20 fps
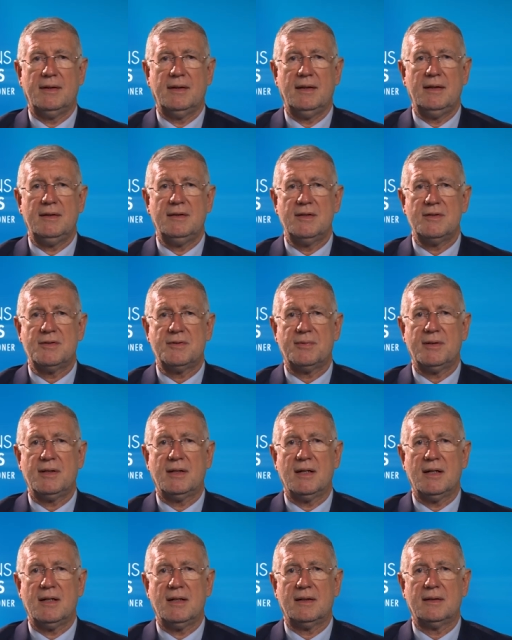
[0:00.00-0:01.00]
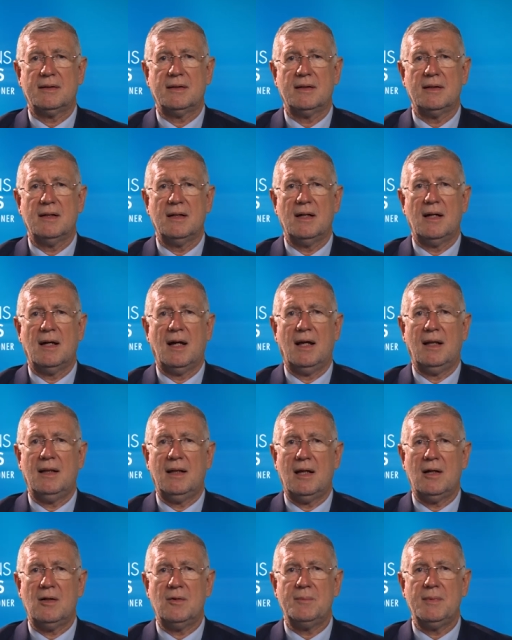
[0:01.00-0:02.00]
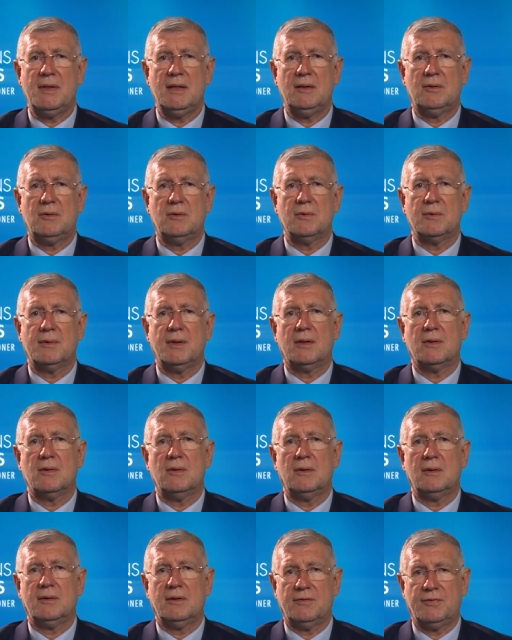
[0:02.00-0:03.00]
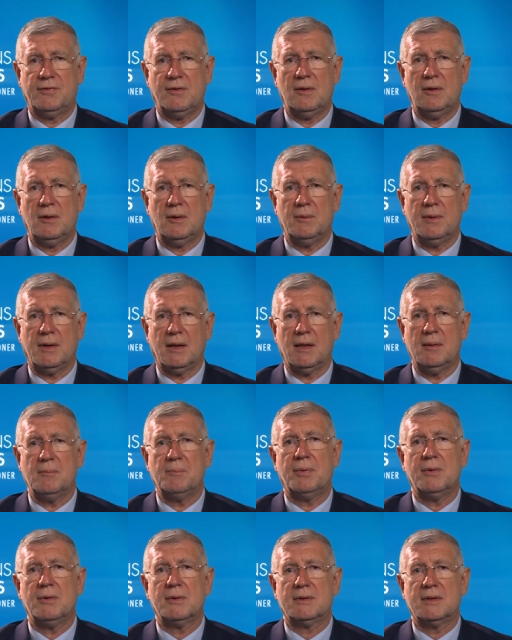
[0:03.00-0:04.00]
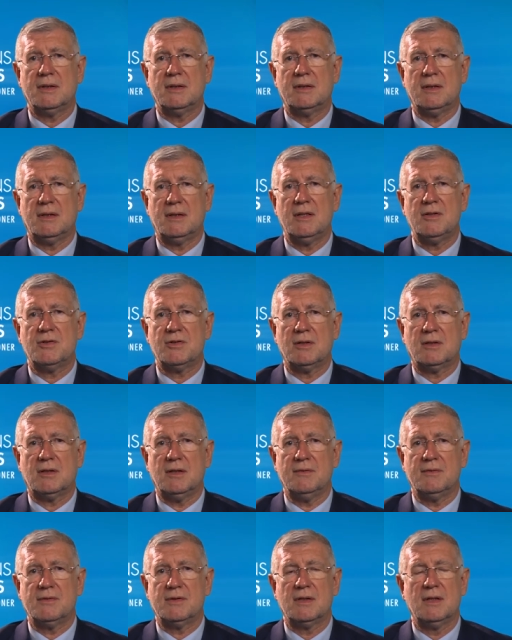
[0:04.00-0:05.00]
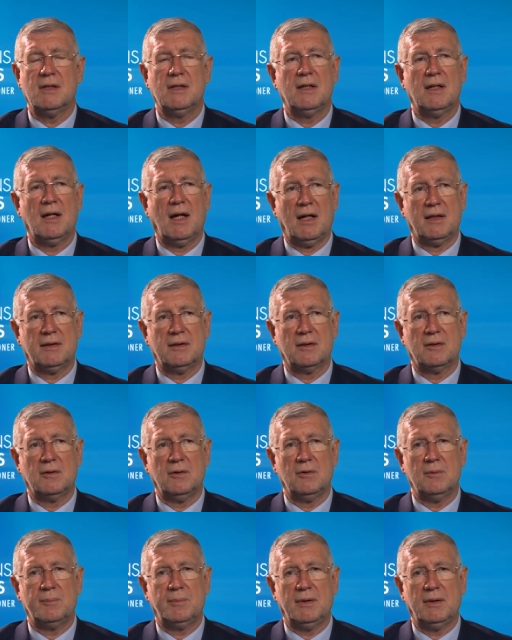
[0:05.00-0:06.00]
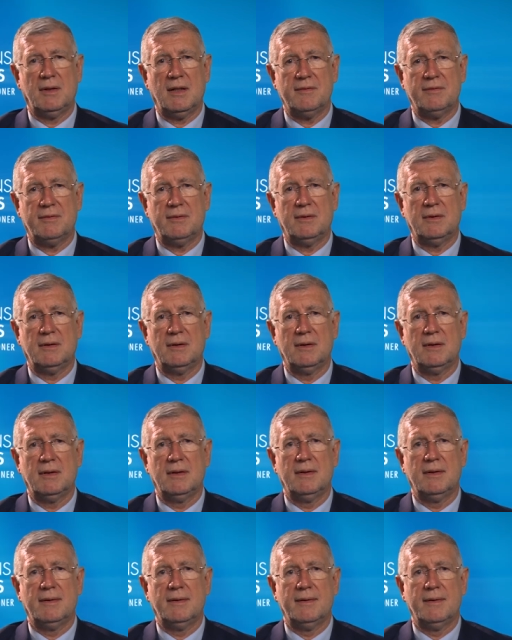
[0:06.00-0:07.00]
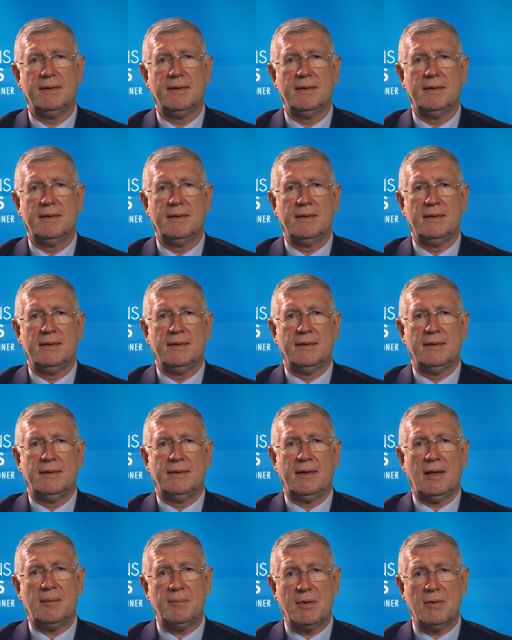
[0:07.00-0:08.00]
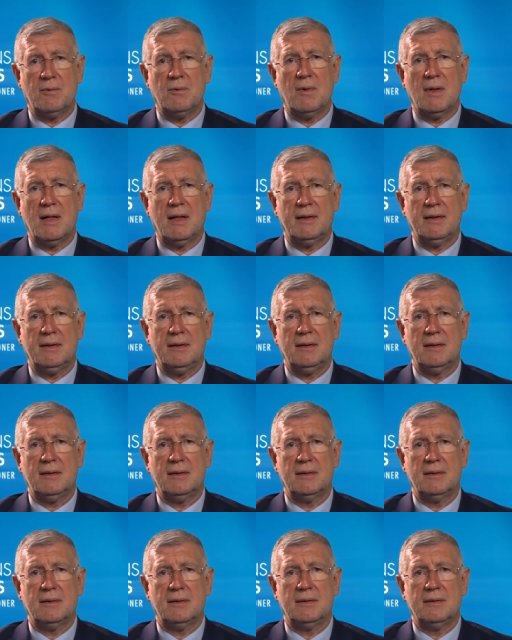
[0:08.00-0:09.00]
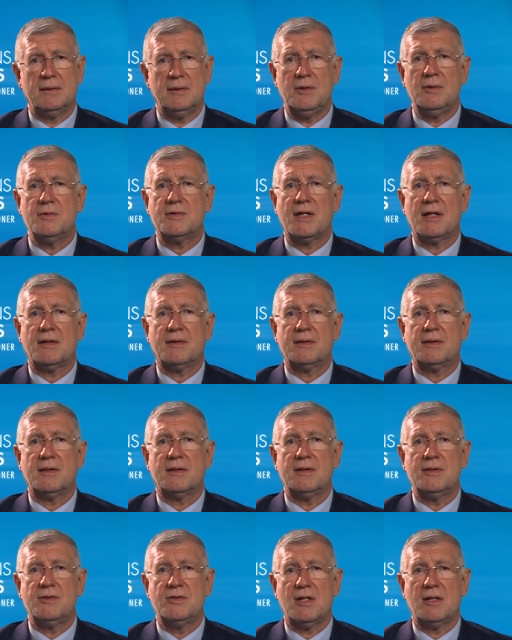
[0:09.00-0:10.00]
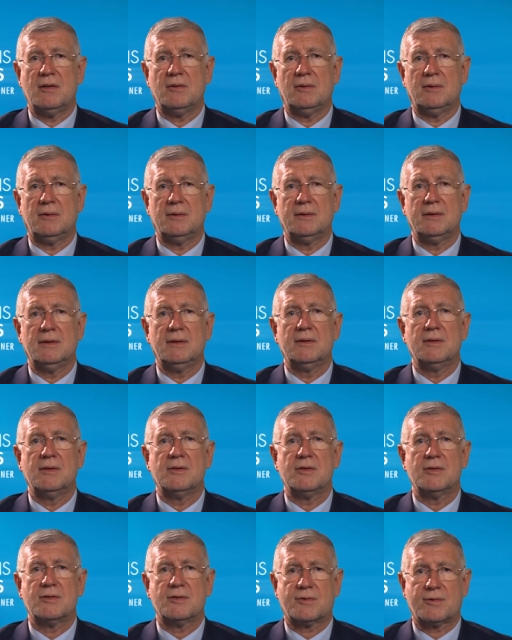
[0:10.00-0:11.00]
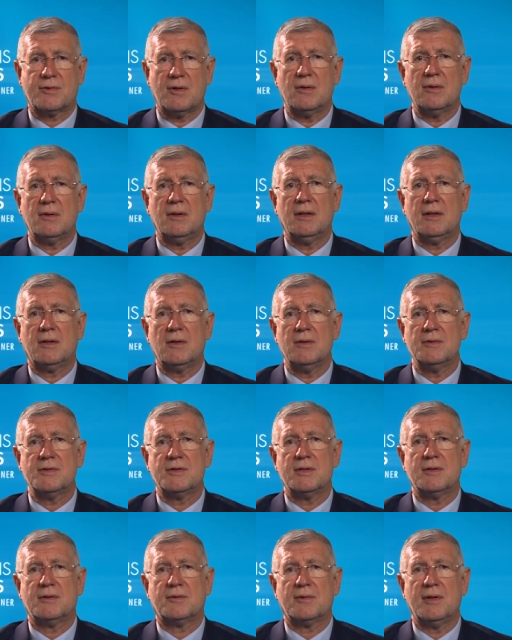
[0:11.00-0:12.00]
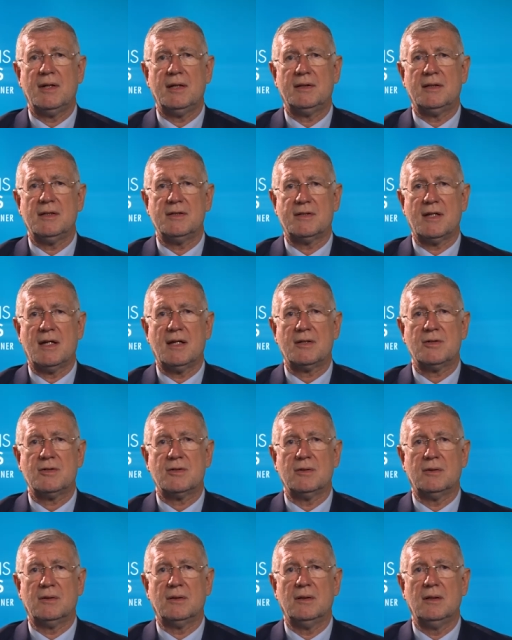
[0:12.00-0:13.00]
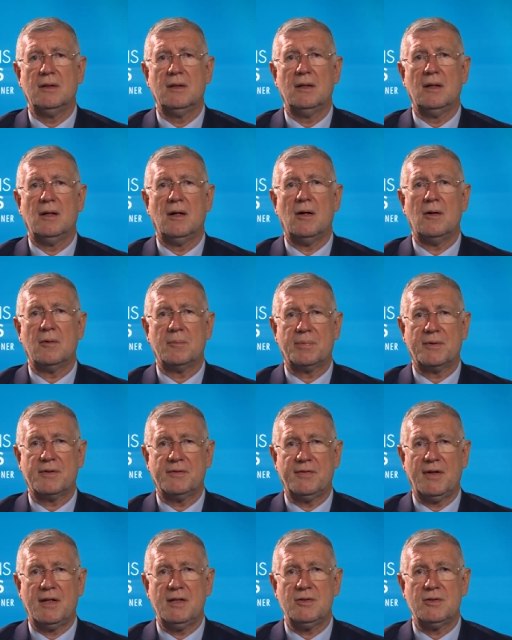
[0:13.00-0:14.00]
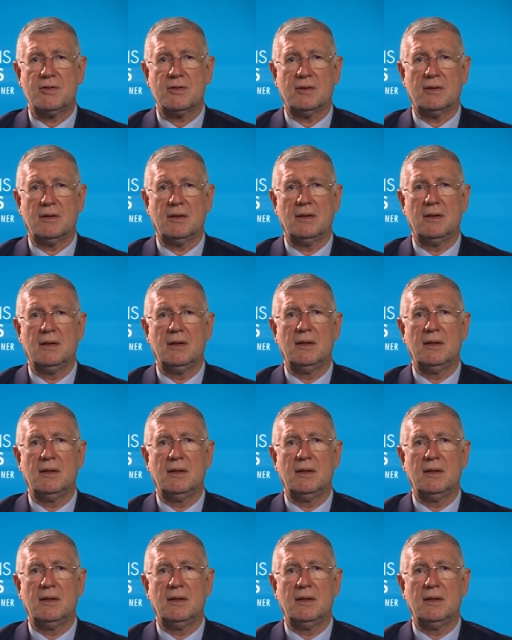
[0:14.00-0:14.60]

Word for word: In this regard, allow me to recall the following important initiatives at the global level. Number one, the new Secretary General strongly concentrate his action on prevention